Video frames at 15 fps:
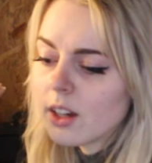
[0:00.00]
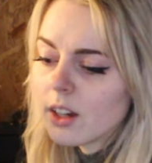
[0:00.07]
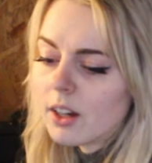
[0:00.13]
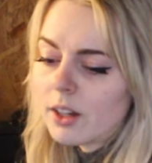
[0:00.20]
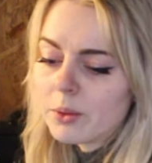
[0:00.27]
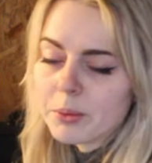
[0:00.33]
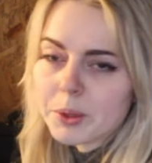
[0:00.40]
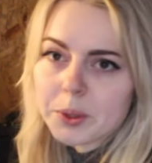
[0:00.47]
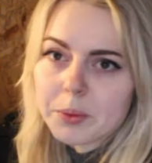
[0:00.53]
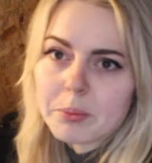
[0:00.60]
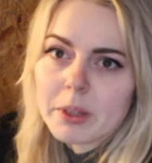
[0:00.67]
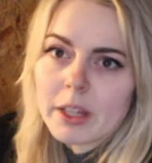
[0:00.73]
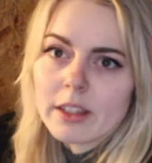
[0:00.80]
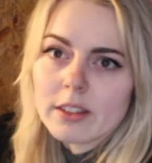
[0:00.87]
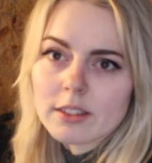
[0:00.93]
aluminum
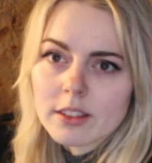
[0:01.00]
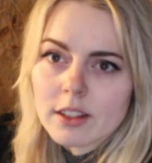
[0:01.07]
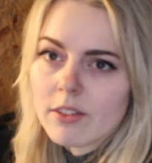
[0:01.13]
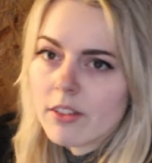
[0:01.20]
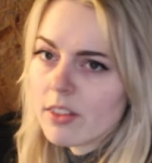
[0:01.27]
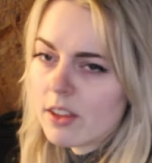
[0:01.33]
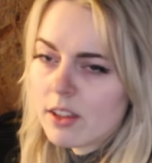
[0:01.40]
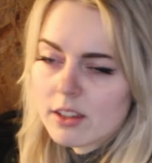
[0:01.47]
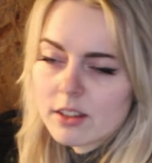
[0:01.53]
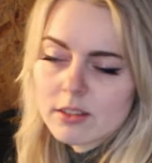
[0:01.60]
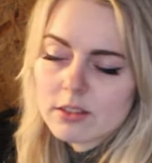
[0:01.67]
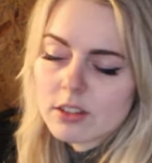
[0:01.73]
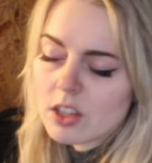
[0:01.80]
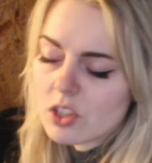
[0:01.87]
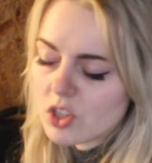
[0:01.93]
plates and everything.
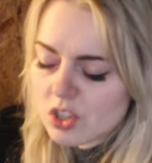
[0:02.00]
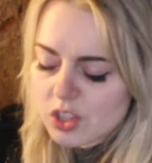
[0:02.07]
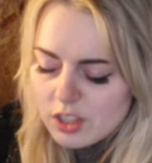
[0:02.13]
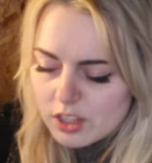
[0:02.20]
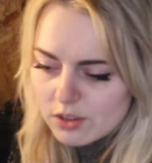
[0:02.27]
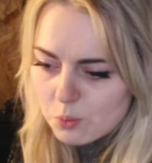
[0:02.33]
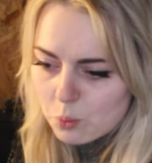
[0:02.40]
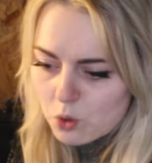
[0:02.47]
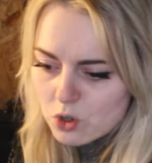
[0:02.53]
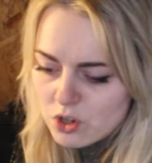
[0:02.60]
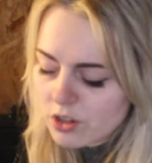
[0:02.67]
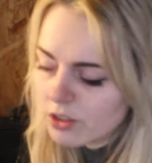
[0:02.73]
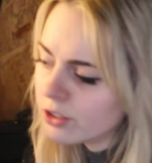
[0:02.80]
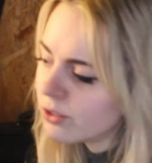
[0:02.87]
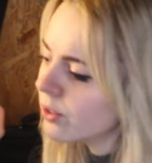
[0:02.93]
I just need
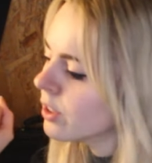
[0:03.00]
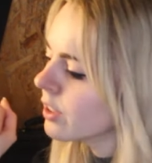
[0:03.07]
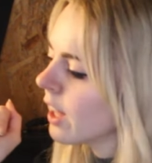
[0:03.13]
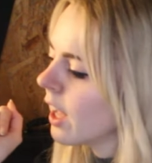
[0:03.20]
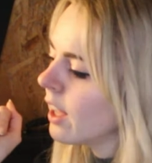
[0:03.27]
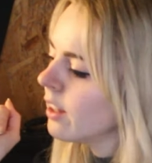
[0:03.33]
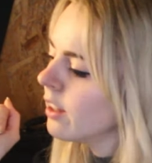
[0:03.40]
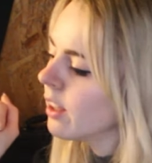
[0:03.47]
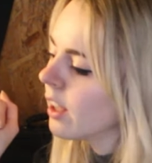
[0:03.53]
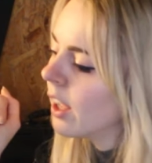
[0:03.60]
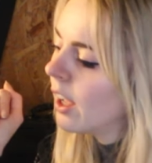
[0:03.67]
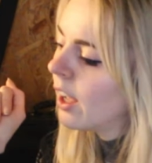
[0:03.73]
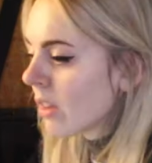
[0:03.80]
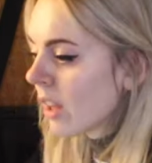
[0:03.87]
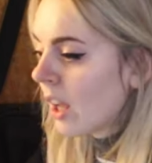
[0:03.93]
washers for that.
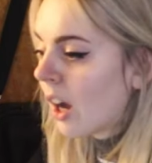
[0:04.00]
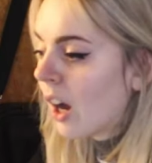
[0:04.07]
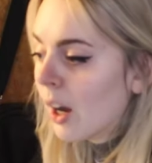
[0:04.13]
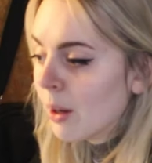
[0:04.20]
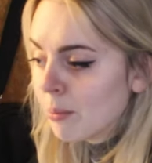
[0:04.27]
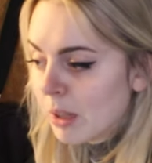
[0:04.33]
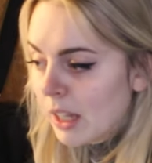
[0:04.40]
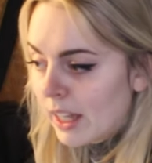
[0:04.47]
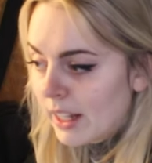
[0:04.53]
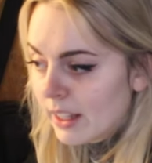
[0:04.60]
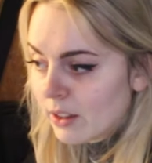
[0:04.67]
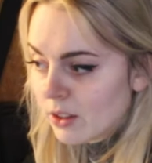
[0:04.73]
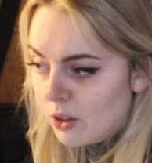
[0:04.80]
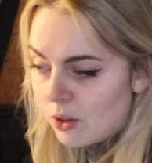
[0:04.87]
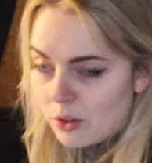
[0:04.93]
I'm
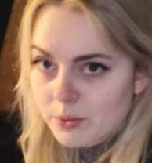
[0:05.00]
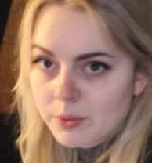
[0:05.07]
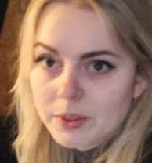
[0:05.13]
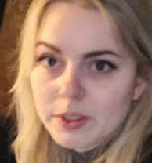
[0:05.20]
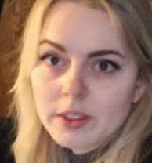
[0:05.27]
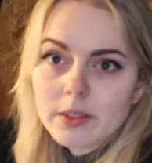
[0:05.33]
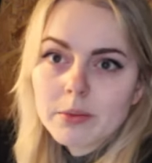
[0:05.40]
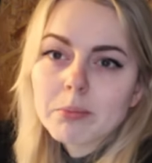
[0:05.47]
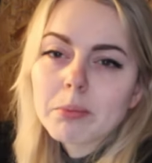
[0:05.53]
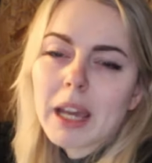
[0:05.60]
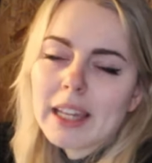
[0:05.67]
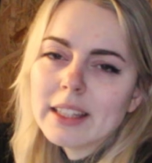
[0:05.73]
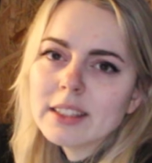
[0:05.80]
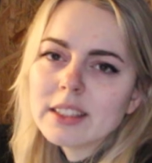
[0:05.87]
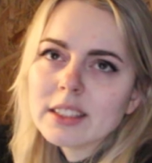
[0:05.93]
planning on
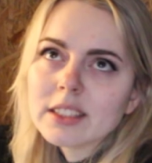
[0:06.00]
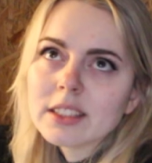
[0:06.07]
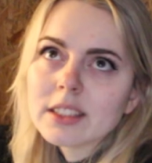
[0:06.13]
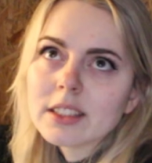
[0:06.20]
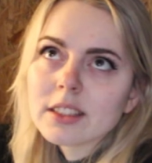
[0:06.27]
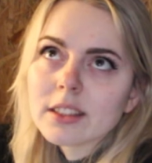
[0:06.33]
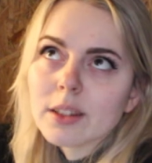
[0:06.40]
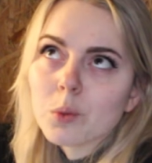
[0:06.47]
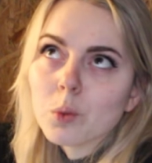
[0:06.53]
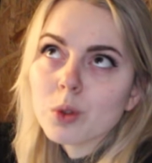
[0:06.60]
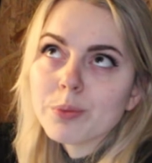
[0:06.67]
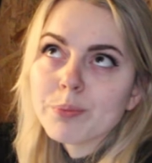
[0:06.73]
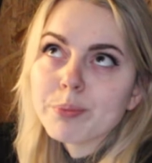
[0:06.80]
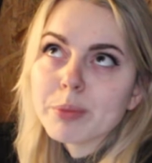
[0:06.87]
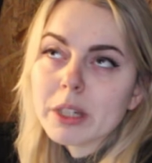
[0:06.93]
painting the
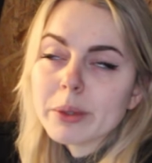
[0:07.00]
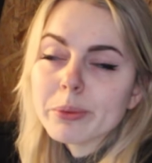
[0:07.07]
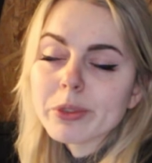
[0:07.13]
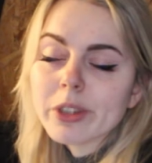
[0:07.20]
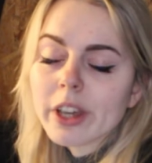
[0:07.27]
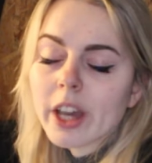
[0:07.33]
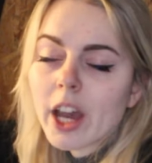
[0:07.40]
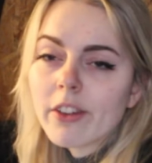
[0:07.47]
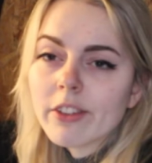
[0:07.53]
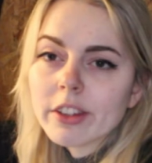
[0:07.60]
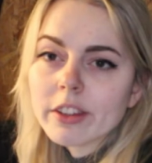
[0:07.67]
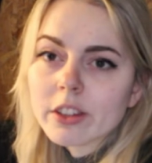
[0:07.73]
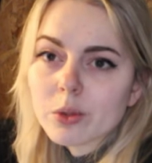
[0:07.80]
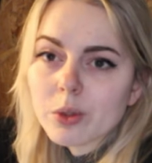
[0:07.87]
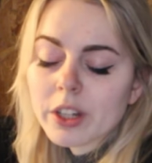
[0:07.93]
wooden beams I have
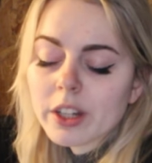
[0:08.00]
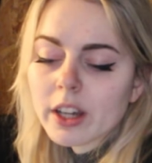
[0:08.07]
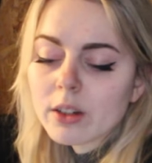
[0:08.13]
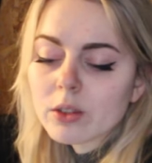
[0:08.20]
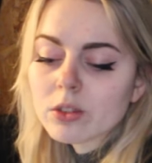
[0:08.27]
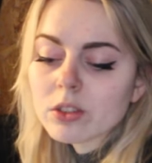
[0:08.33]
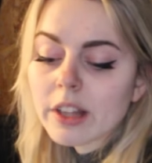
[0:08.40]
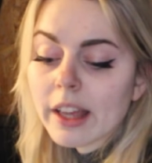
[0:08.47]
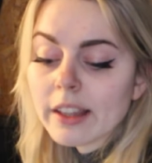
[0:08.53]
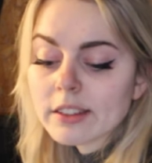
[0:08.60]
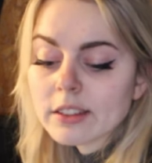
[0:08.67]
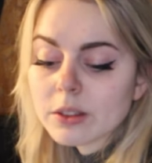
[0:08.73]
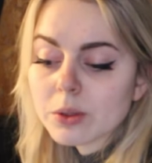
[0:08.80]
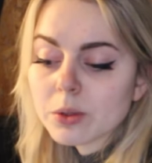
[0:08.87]
in the greenhouse. Last